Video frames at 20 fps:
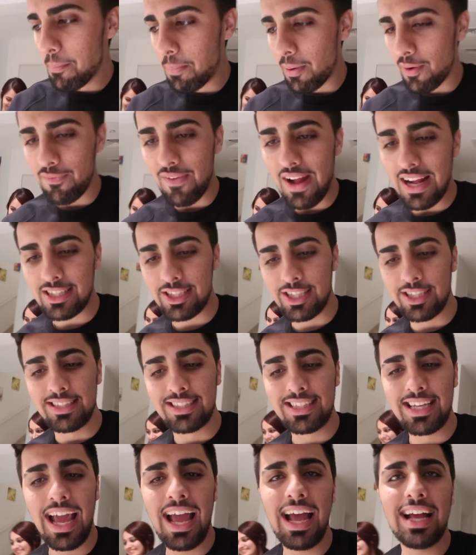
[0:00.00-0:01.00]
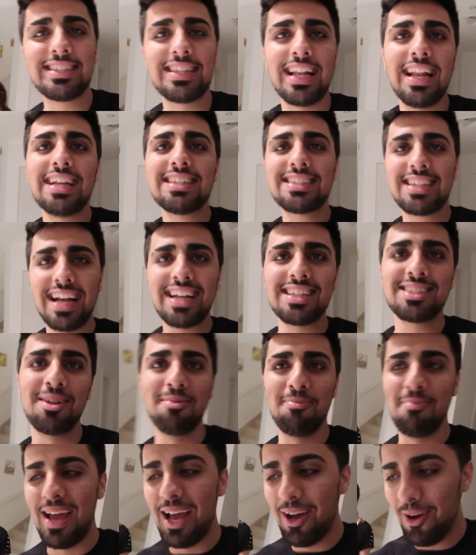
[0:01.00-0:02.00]
imperfections, guys. Let's get
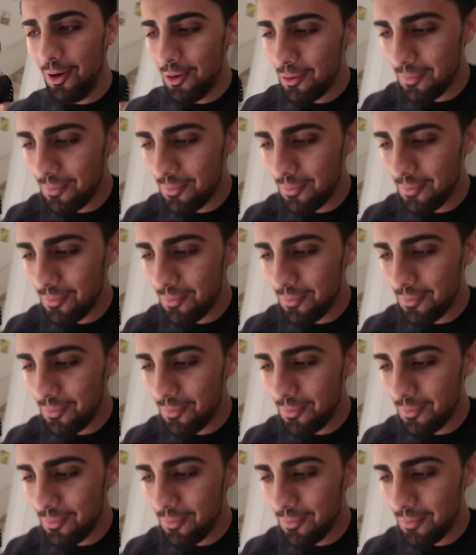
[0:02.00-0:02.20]
some mail